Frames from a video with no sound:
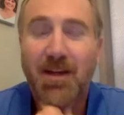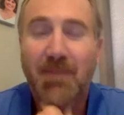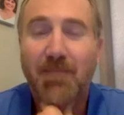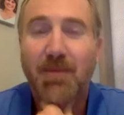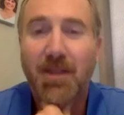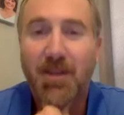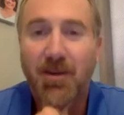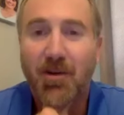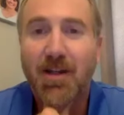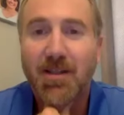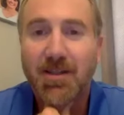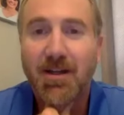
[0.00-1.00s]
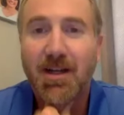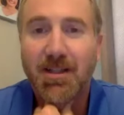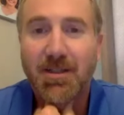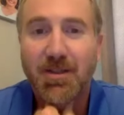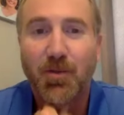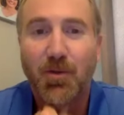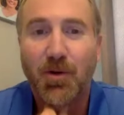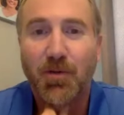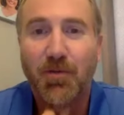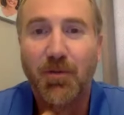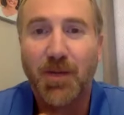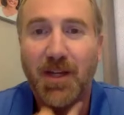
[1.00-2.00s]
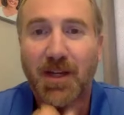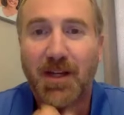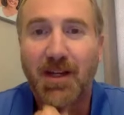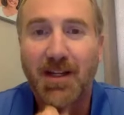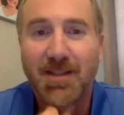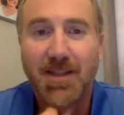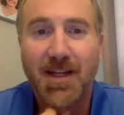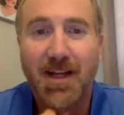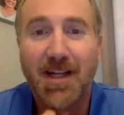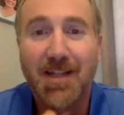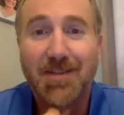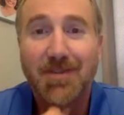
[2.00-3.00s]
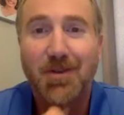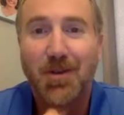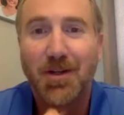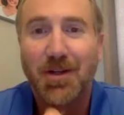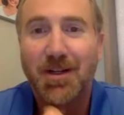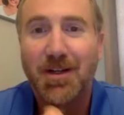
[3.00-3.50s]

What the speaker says: have been the greatest class in the world for me as a high schooler.